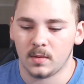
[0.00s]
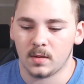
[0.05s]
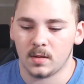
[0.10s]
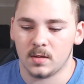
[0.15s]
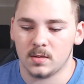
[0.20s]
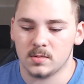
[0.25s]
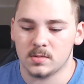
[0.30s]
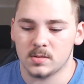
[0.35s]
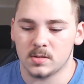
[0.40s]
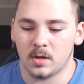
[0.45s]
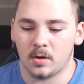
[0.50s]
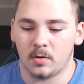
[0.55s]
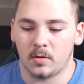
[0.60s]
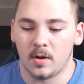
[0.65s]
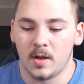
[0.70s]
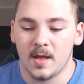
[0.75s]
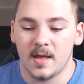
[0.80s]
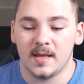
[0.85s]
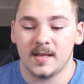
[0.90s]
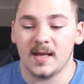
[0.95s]
so
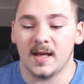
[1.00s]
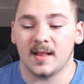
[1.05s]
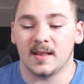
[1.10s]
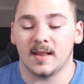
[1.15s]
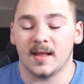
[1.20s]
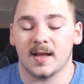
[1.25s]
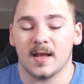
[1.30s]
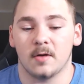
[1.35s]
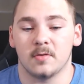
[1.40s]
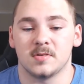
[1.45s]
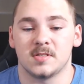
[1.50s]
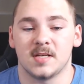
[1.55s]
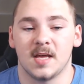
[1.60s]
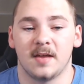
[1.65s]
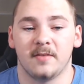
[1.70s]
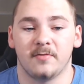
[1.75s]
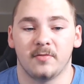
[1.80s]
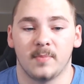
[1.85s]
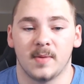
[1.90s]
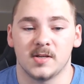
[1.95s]
yeah, like I was saying
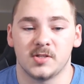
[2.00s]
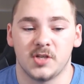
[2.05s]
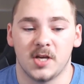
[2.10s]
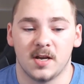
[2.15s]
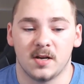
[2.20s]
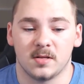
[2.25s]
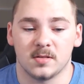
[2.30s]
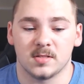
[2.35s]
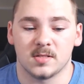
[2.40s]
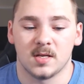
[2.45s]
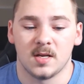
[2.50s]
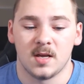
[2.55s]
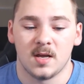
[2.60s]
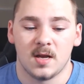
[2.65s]
for my channels,